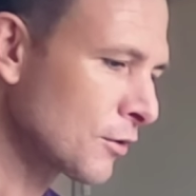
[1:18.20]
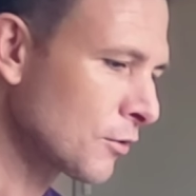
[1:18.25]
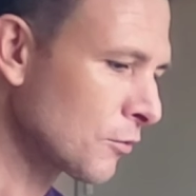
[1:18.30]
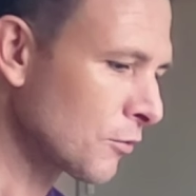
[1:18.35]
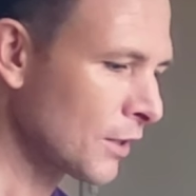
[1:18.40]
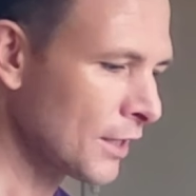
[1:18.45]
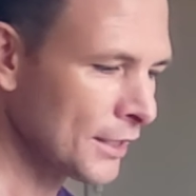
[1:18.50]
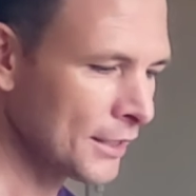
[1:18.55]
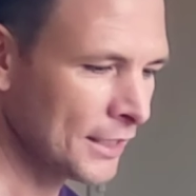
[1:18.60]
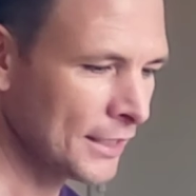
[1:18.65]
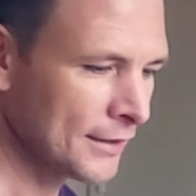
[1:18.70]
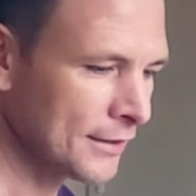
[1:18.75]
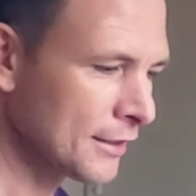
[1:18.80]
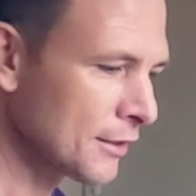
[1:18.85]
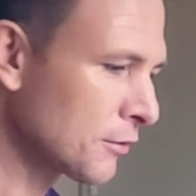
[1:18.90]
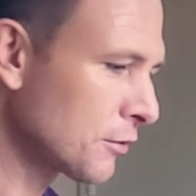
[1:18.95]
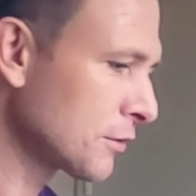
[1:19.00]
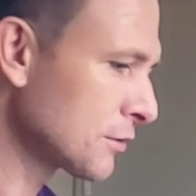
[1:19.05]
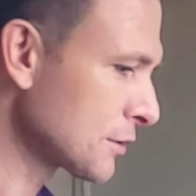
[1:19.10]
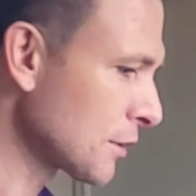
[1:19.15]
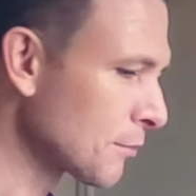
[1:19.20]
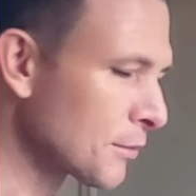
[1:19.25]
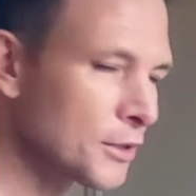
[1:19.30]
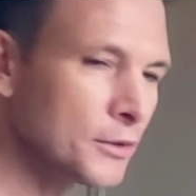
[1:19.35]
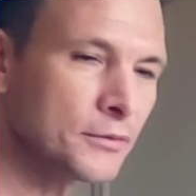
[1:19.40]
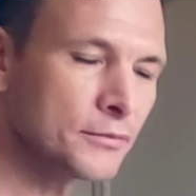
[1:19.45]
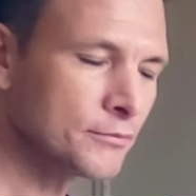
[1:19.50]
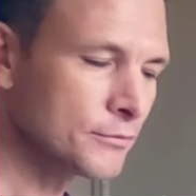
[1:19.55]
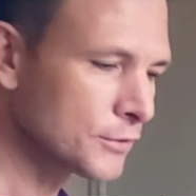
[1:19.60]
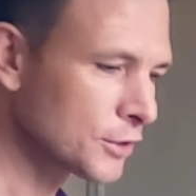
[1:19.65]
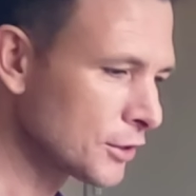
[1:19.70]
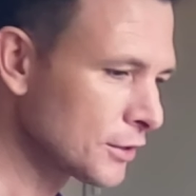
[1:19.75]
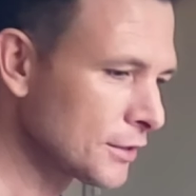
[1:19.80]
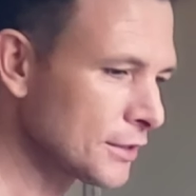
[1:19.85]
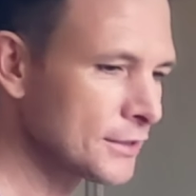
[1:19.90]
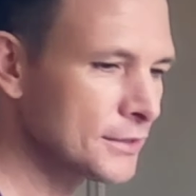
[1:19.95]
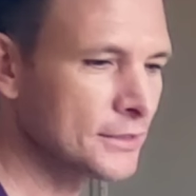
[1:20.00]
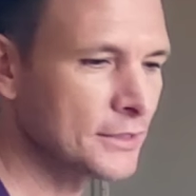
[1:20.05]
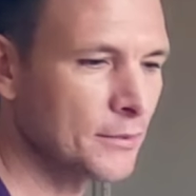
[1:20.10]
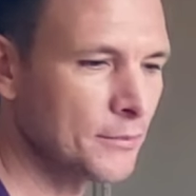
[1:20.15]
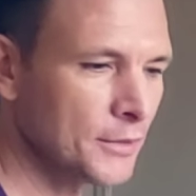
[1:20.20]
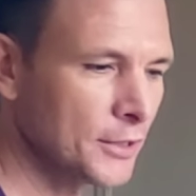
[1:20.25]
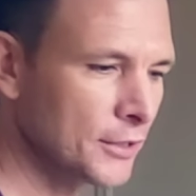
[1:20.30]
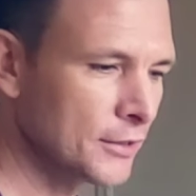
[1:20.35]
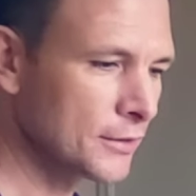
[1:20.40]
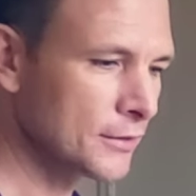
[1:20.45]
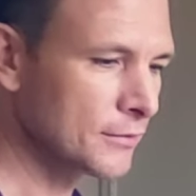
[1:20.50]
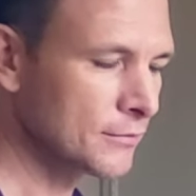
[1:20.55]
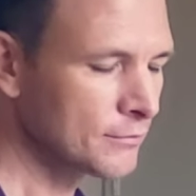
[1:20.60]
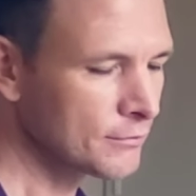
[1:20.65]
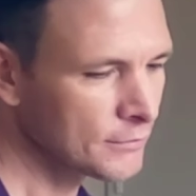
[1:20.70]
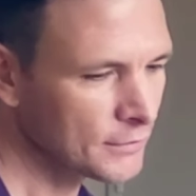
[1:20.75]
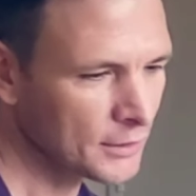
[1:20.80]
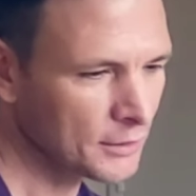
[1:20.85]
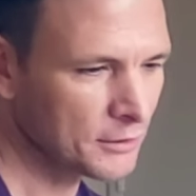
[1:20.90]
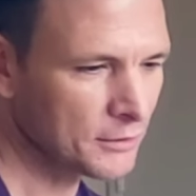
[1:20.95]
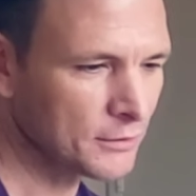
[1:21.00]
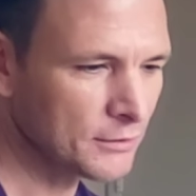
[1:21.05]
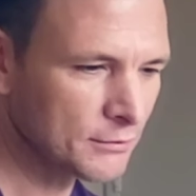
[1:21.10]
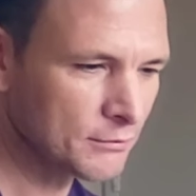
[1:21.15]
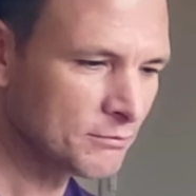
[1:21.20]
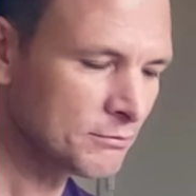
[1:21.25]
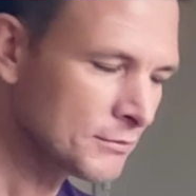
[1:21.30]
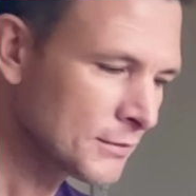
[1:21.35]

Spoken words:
why I think some are good and some are a little